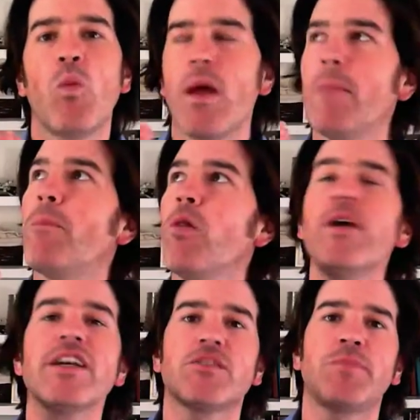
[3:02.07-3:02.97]
Employee
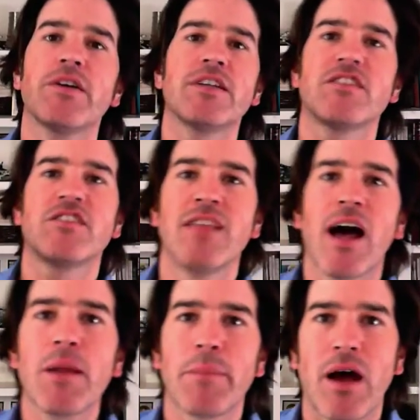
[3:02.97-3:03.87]
experience is not
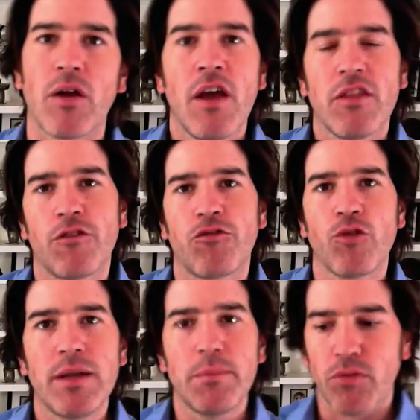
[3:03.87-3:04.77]
about the
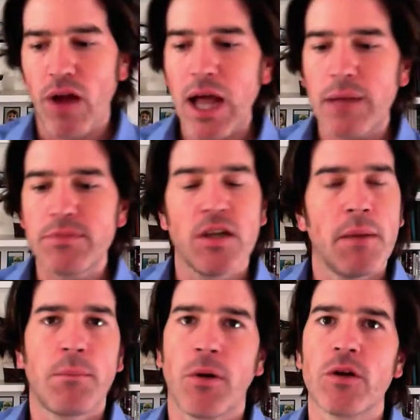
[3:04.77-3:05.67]
free bribes,
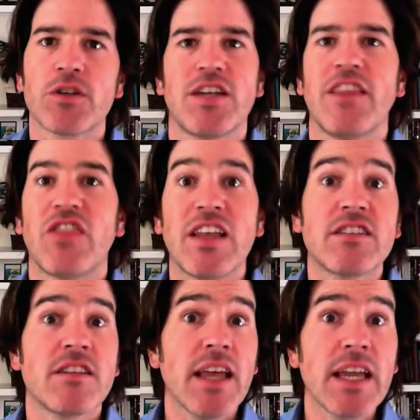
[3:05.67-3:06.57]
perks, and things
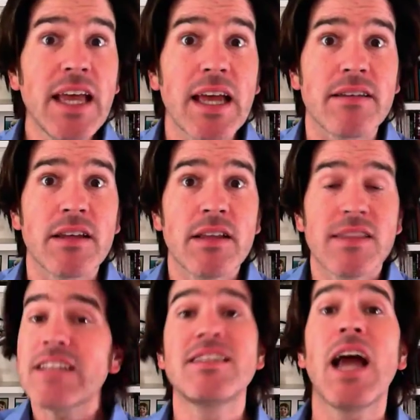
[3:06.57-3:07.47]
that they get.
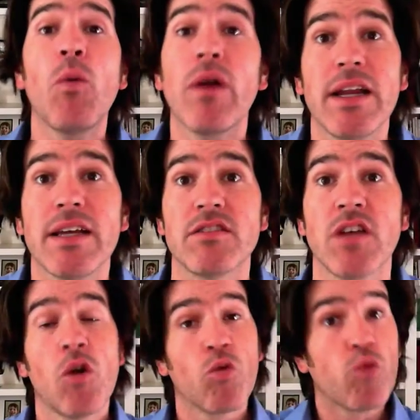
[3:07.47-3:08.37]
That's not what it is.
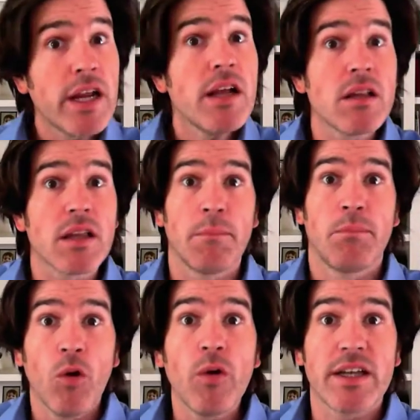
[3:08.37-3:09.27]
Real
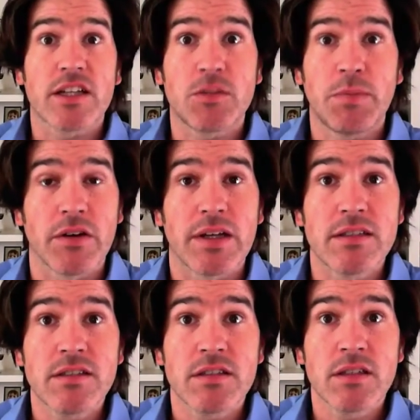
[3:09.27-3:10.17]
employee
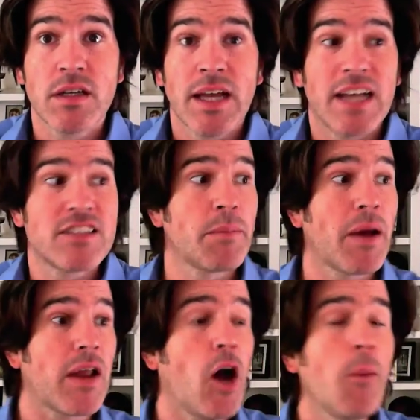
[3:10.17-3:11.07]
experience is
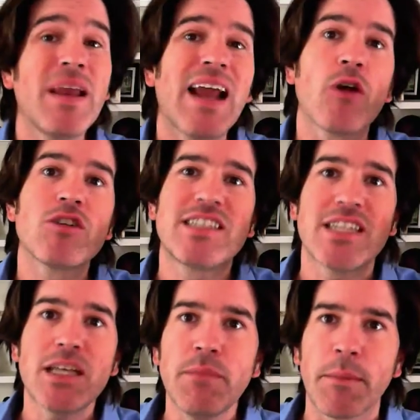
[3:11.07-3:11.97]
about helping our
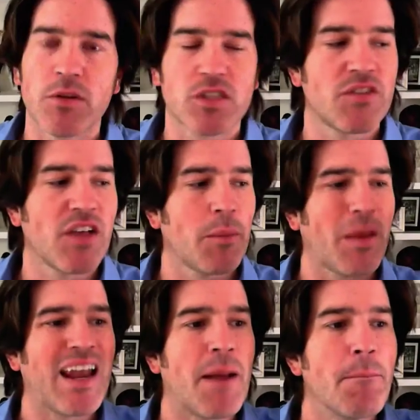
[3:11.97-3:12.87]
team members develop
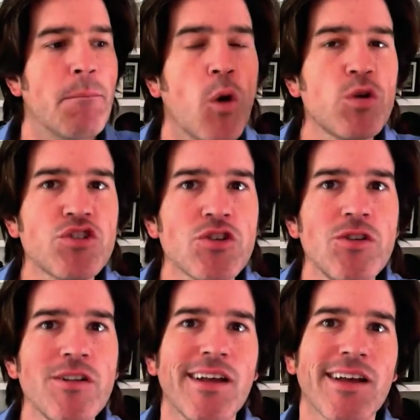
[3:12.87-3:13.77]
an
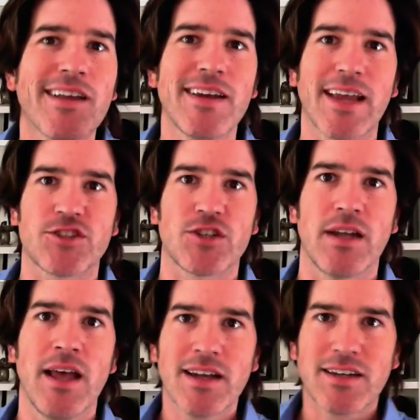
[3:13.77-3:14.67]
emotional connection
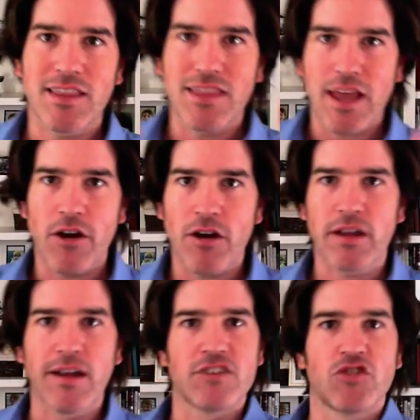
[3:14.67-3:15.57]
to their
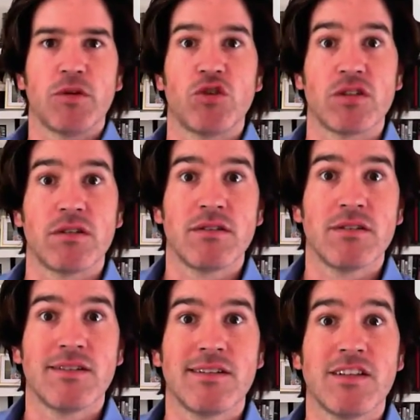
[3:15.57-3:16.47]
contribution.
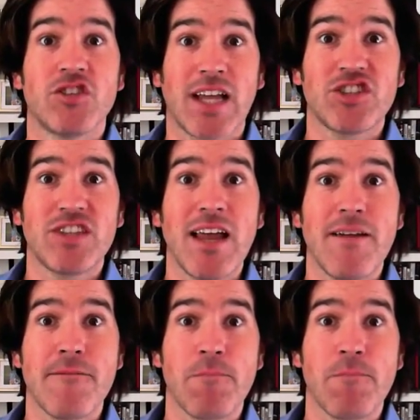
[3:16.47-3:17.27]
Did you catch that?